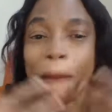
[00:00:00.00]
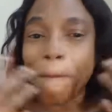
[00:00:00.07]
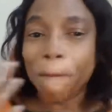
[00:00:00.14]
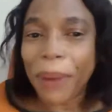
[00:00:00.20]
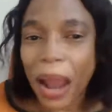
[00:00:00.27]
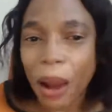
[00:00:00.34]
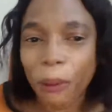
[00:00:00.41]

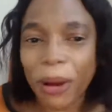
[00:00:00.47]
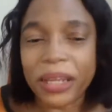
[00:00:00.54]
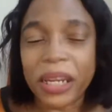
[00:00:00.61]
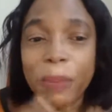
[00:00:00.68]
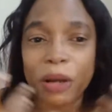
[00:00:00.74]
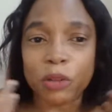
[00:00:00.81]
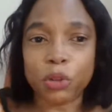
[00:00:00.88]

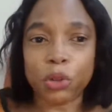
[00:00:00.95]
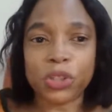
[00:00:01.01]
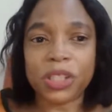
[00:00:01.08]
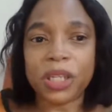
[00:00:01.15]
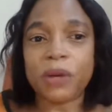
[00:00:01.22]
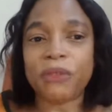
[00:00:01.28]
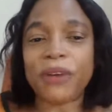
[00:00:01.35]
empowered about
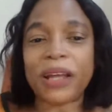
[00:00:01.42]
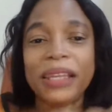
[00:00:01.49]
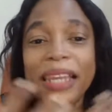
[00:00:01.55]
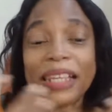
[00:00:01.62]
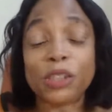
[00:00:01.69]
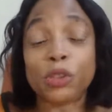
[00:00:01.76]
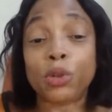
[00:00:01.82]
yourself
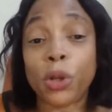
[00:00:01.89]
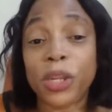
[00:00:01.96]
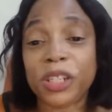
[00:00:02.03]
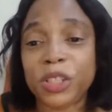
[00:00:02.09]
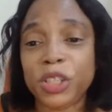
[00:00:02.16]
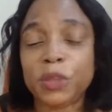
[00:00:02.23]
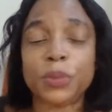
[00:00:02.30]
and less
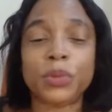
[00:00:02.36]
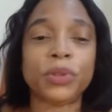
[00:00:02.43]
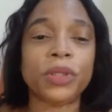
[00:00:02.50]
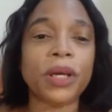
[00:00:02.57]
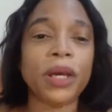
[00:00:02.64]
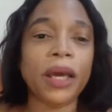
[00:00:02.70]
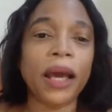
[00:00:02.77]

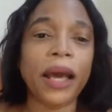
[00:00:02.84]
knowledgeable.